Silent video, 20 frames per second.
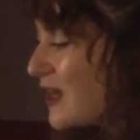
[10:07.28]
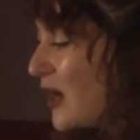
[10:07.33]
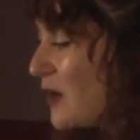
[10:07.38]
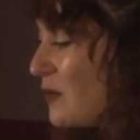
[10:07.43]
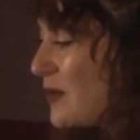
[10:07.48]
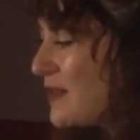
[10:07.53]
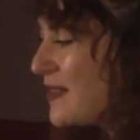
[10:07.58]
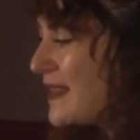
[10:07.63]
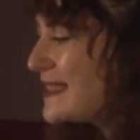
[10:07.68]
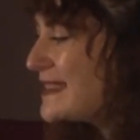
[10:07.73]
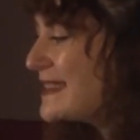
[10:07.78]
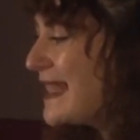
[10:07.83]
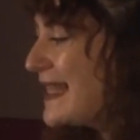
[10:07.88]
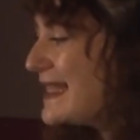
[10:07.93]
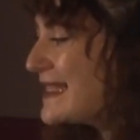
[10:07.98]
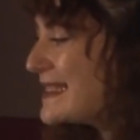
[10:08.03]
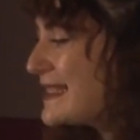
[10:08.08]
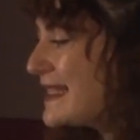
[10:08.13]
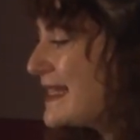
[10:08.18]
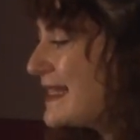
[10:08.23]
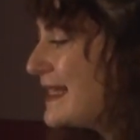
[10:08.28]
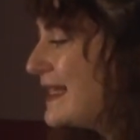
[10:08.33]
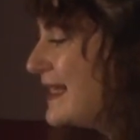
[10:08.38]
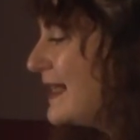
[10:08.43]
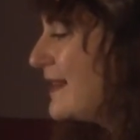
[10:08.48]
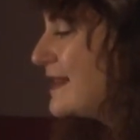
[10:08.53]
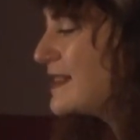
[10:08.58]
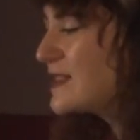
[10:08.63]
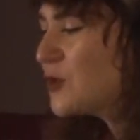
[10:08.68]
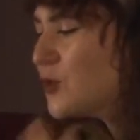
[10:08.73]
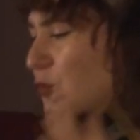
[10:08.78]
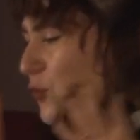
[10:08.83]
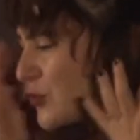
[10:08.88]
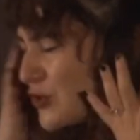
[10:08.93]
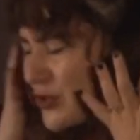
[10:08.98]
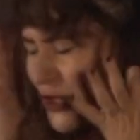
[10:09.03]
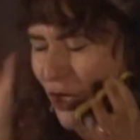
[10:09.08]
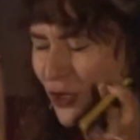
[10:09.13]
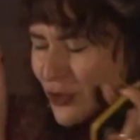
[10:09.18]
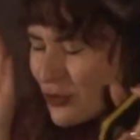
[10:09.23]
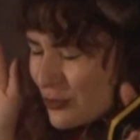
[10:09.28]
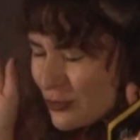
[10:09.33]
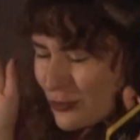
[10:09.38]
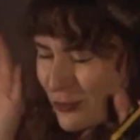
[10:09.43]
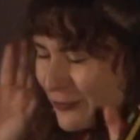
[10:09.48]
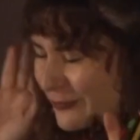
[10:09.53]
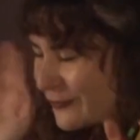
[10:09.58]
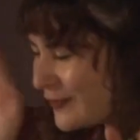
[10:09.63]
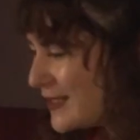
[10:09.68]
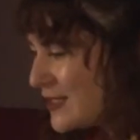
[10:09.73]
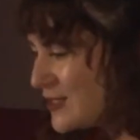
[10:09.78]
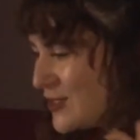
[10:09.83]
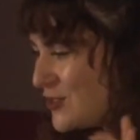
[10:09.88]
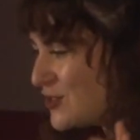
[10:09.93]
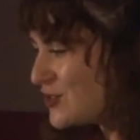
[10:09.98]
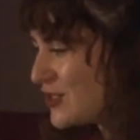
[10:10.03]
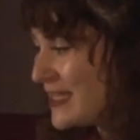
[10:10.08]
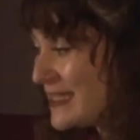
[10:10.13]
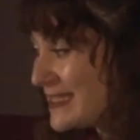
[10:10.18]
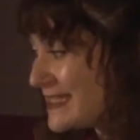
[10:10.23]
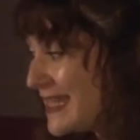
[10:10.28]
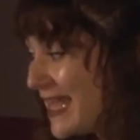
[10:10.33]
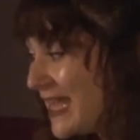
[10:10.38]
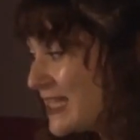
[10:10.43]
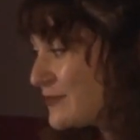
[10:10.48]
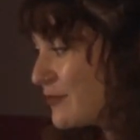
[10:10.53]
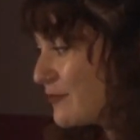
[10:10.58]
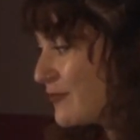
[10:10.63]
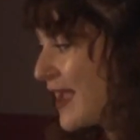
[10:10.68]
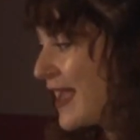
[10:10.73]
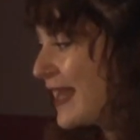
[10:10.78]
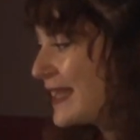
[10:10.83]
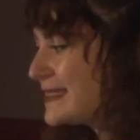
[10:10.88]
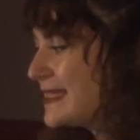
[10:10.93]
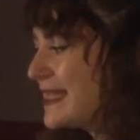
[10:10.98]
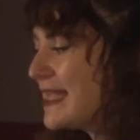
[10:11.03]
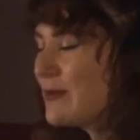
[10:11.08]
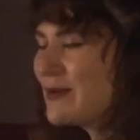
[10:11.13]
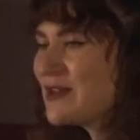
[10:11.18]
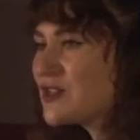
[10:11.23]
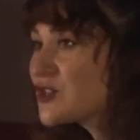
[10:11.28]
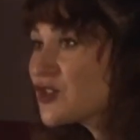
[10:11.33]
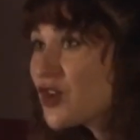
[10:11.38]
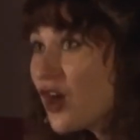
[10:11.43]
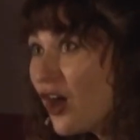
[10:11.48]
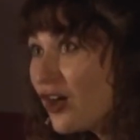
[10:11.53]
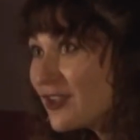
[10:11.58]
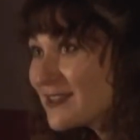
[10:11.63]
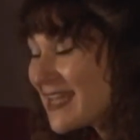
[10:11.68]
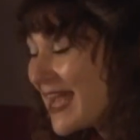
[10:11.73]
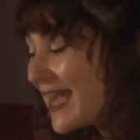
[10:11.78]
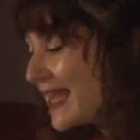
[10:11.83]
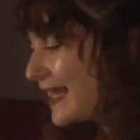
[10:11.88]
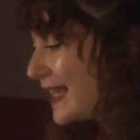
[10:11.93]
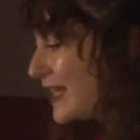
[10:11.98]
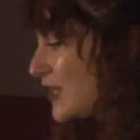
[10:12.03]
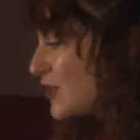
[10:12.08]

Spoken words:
come with this sense that this is all so fringe and detached from reality, we just can't tackle it